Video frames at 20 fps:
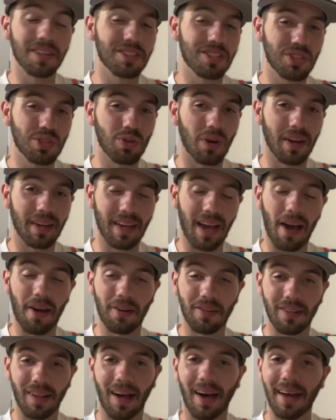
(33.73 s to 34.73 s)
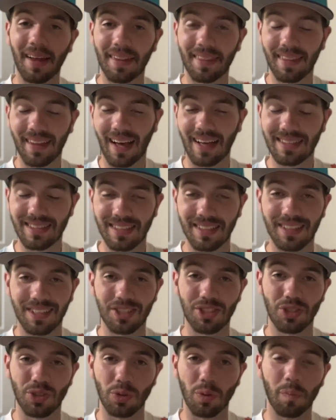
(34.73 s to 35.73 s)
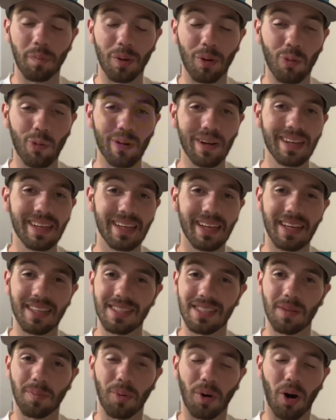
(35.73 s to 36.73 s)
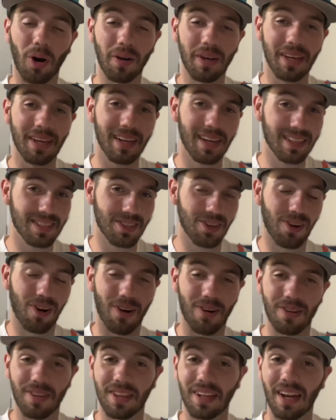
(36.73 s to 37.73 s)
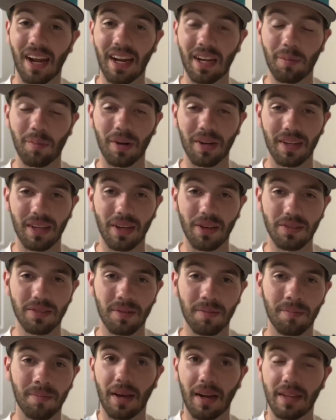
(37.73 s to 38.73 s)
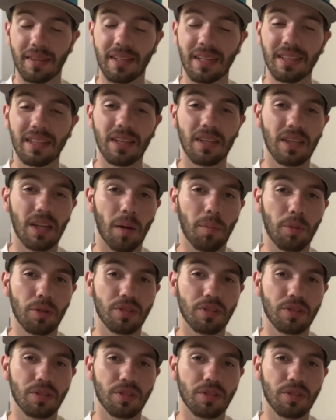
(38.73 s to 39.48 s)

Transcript: strike out a lot, and that's an issue, but when he hits the ball, he hits it harder than anybody else, and I think the numbers